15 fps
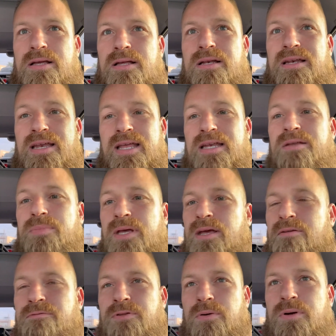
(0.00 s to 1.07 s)
need to be
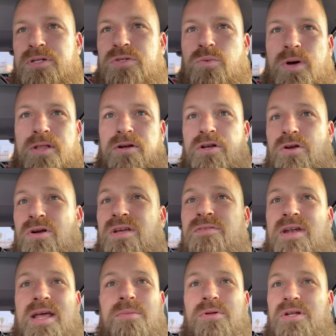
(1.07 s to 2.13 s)
influenced, whether you're
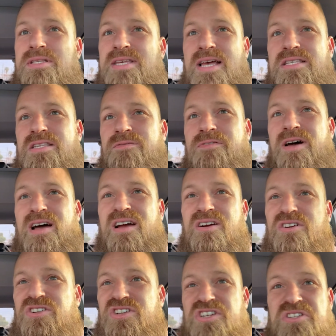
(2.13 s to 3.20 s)
even able to testify
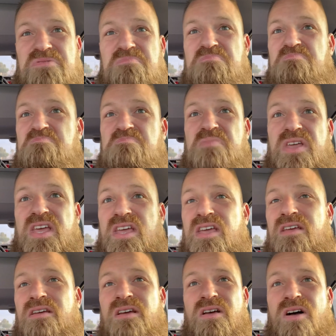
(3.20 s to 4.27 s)
or just
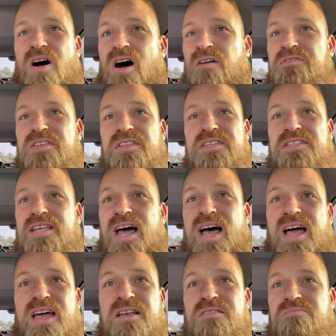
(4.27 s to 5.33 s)
be off to the
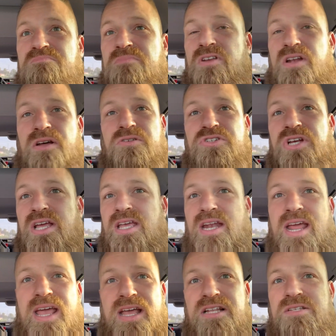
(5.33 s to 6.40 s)
side, shaking
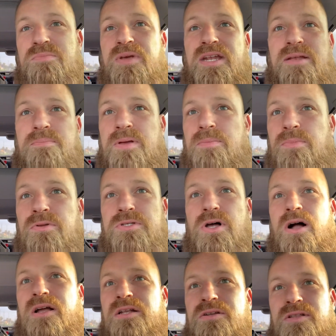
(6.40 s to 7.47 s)
hands, meeting people,
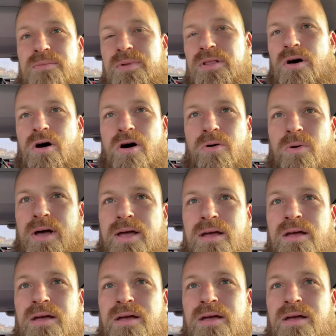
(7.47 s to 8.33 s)
talking to them in the hallway.